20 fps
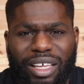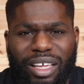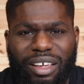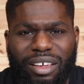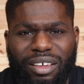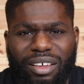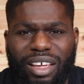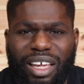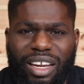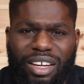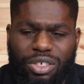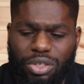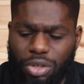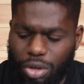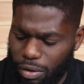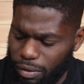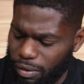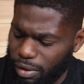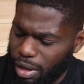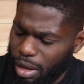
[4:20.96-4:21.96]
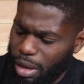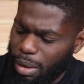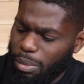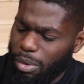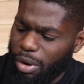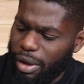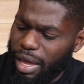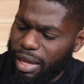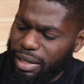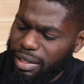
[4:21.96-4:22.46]
gear kind of stuff.
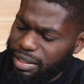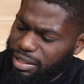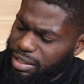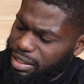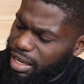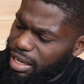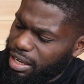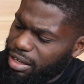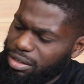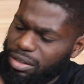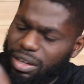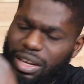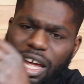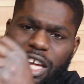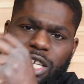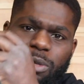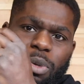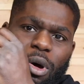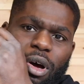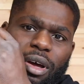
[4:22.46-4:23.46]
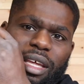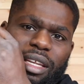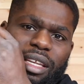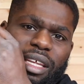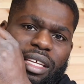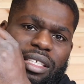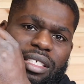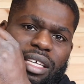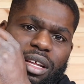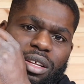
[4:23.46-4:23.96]
But yeah, this tee, the nice pocket
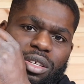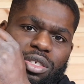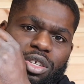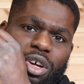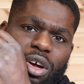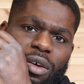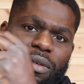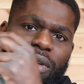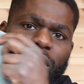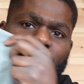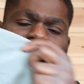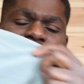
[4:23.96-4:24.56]
detail and stuff,